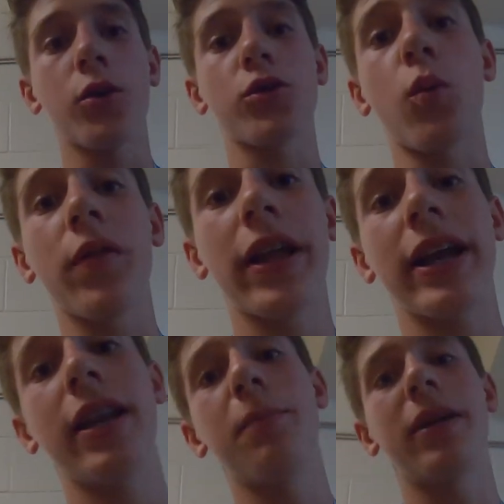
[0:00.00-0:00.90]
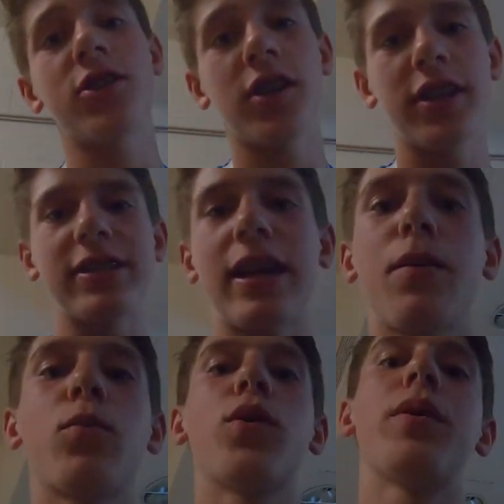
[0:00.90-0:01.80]
So one thing I need to mention is that
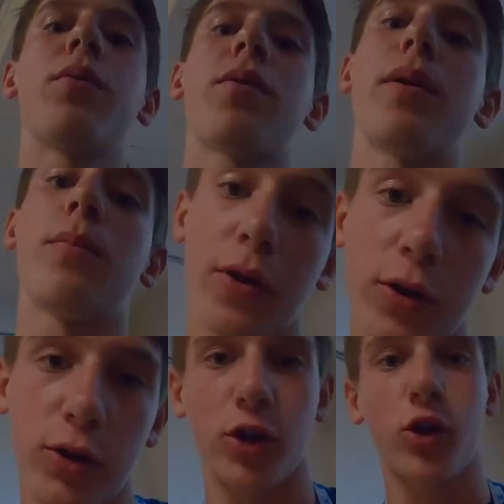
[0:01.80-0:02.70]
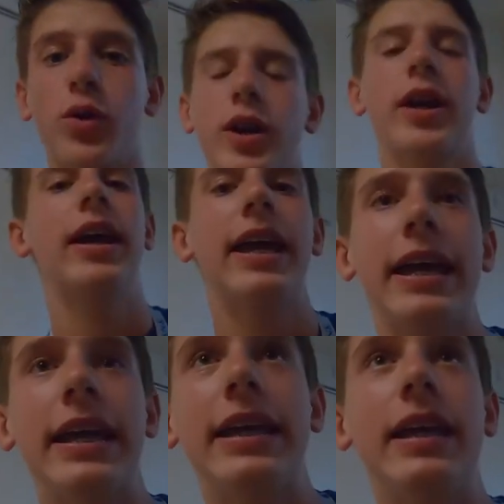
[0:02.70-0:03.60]
I'm rooming with my brother Luke.
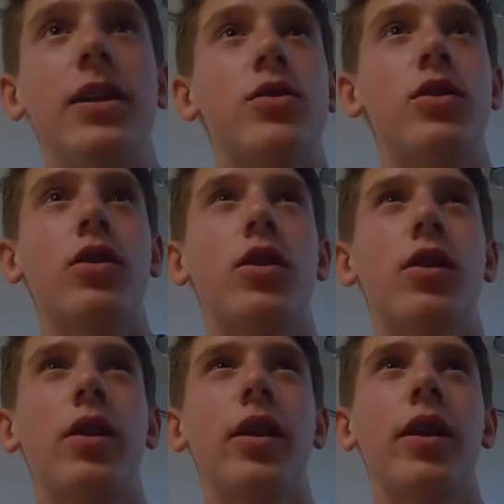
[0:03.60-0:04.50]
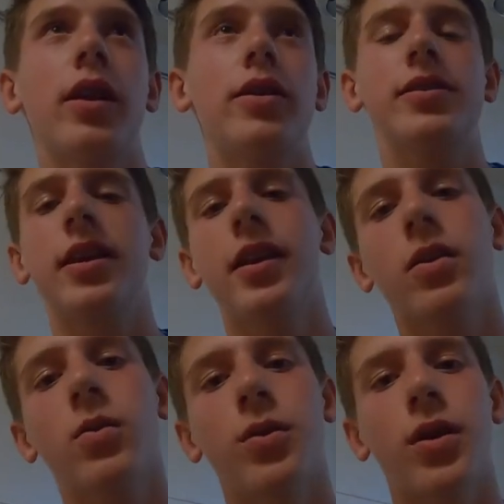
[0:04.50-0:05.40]
He is currently sitting in
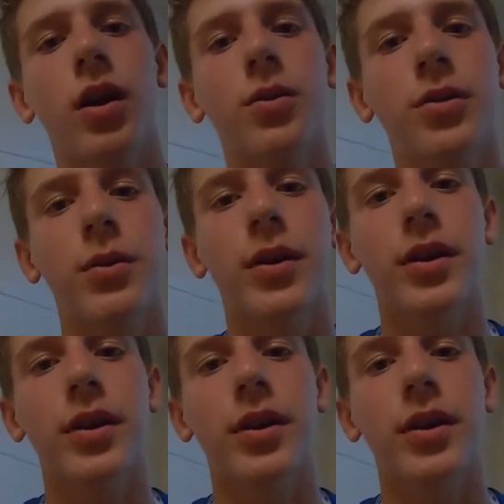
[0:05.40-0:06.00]
the corner awkwardly right